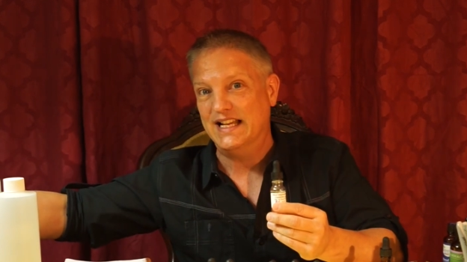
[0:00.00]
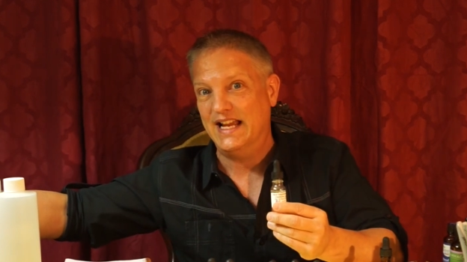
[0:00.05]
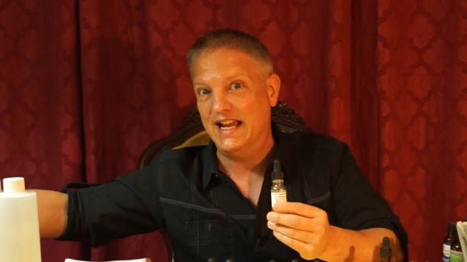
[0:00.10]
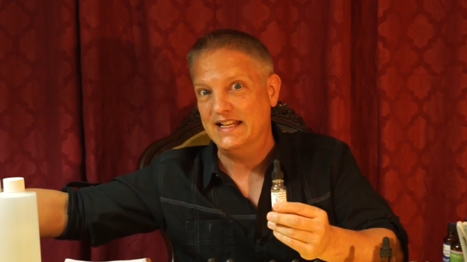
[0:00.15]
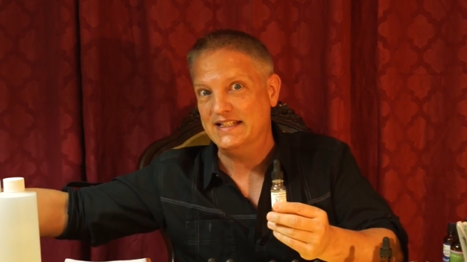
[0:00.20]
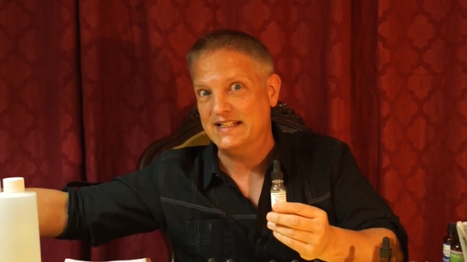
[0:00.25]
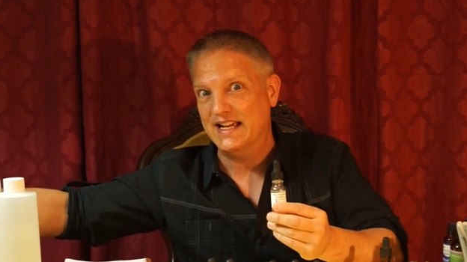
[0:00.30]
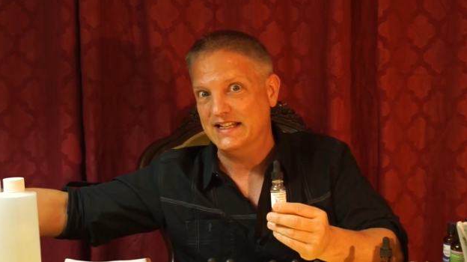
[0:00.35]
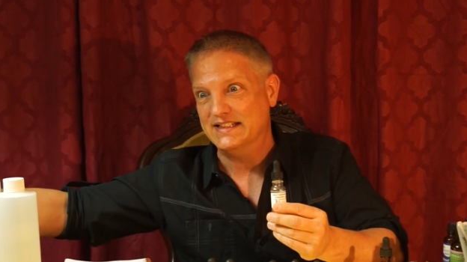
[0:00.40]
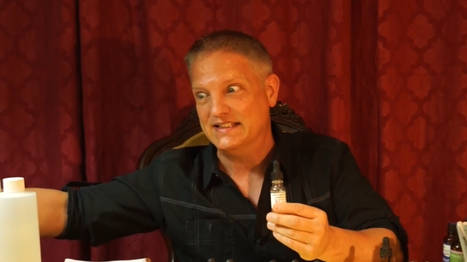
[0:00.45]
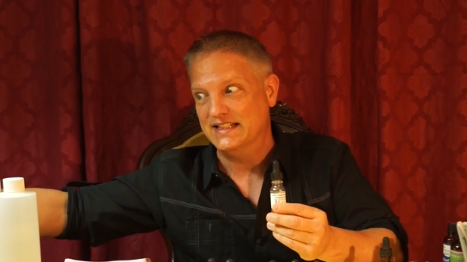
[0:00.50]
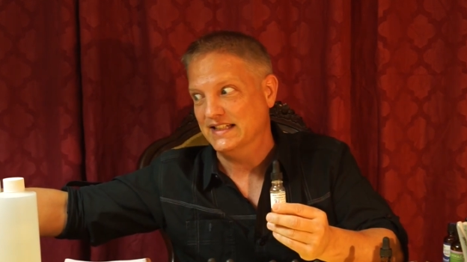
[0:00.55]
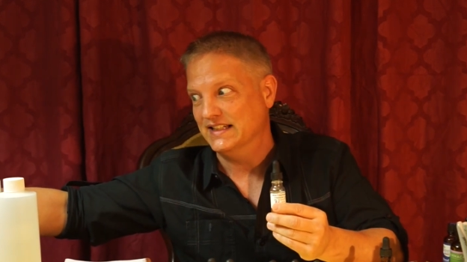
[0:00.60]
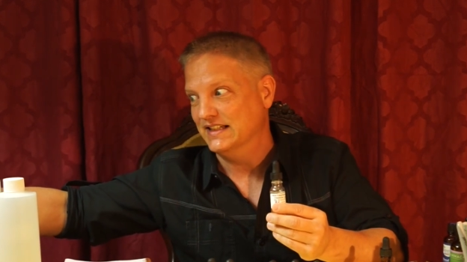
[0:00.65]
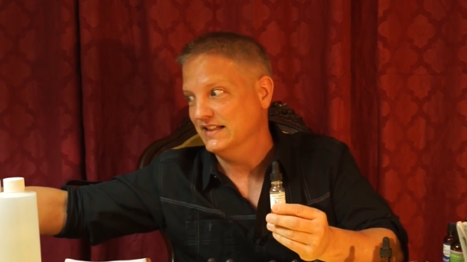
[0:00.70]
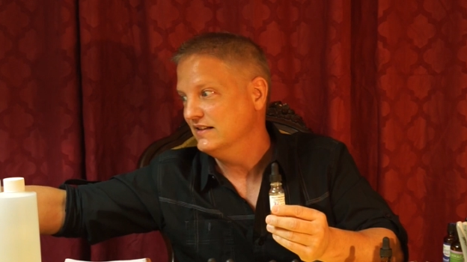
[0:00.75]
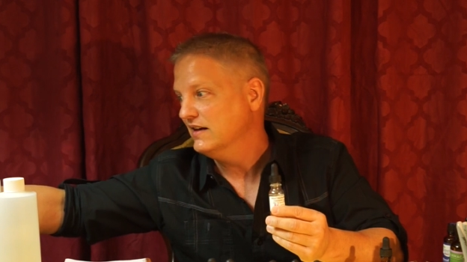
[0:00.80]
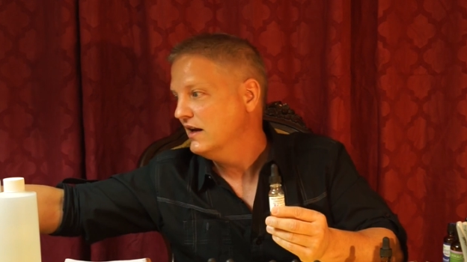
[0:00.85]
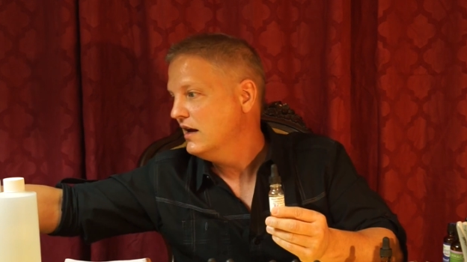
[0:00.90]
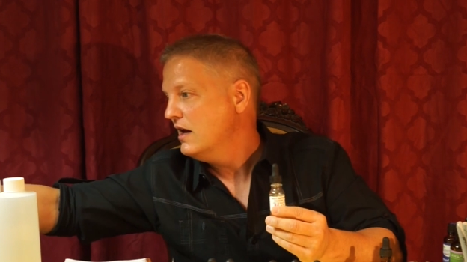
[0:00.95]
and I
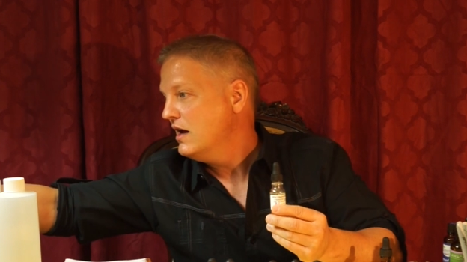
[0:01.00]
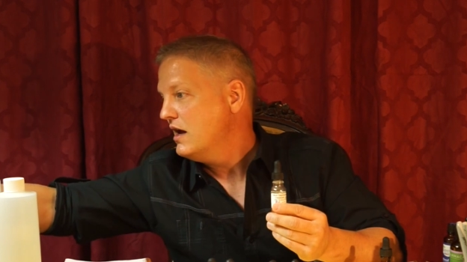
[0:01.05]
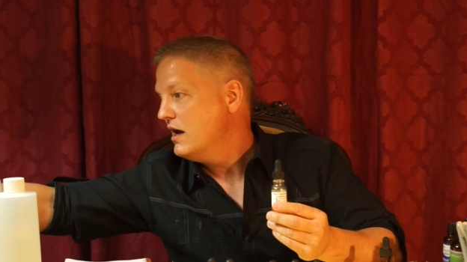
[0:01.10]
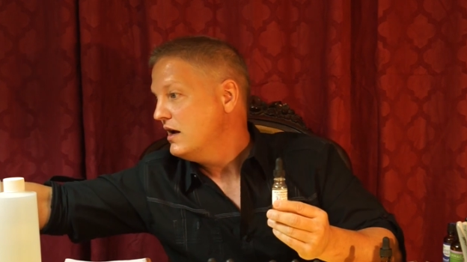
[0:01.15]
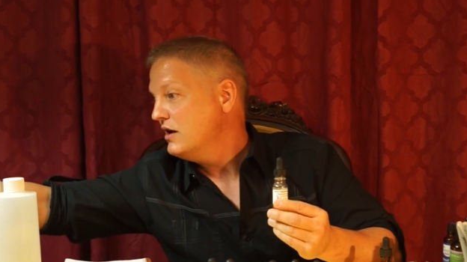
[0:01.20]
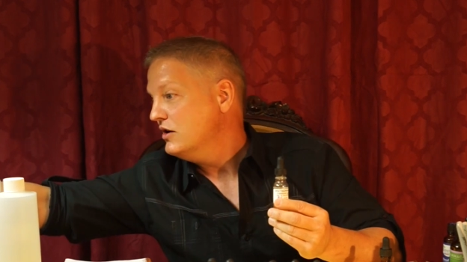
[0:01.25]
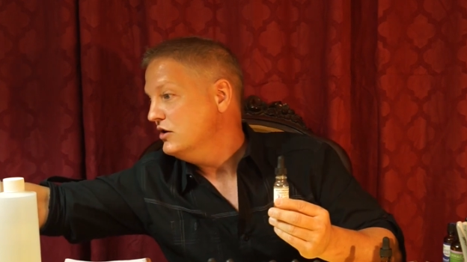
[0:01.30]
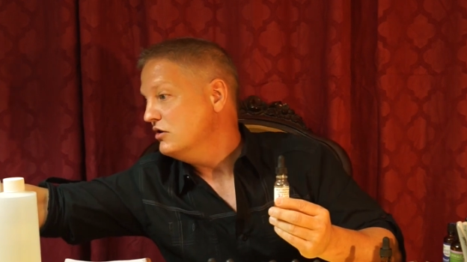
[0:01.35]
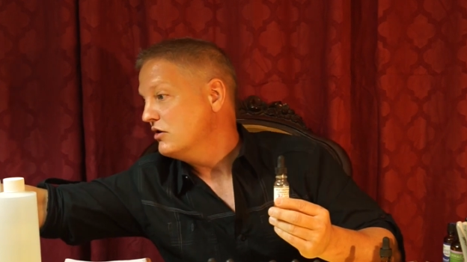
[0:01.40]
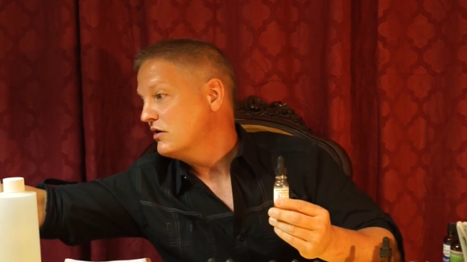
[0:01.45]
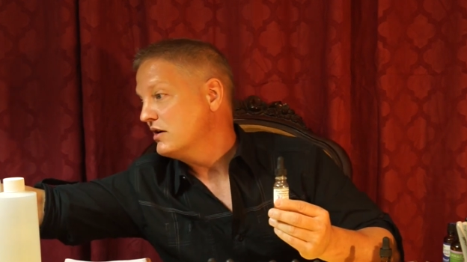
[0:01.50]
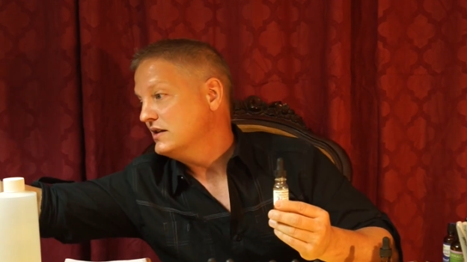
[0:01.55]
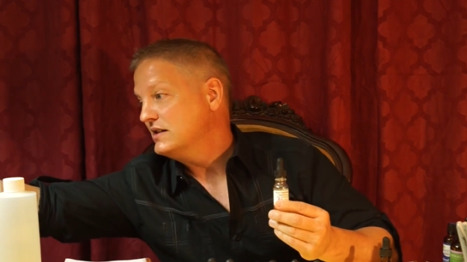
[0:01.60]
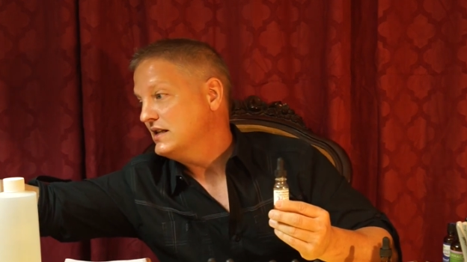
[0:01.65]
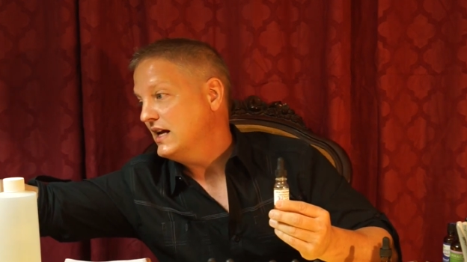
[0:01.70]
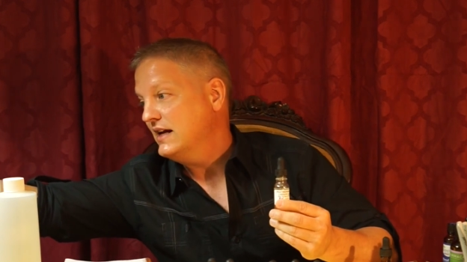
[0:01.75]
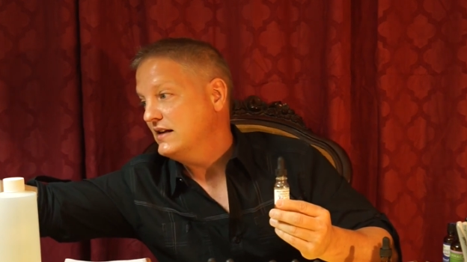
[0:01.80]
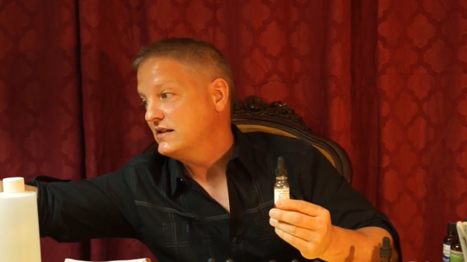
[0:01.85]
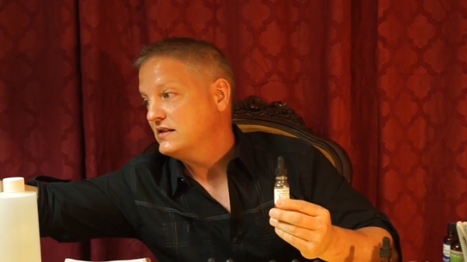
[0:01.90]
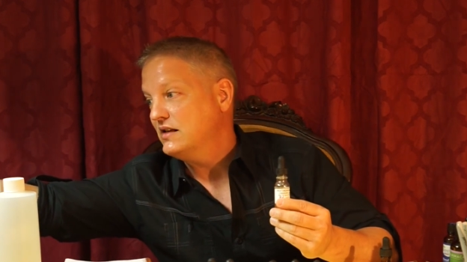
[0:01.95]
did, you can
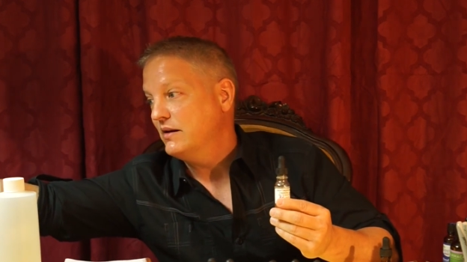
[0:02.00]
take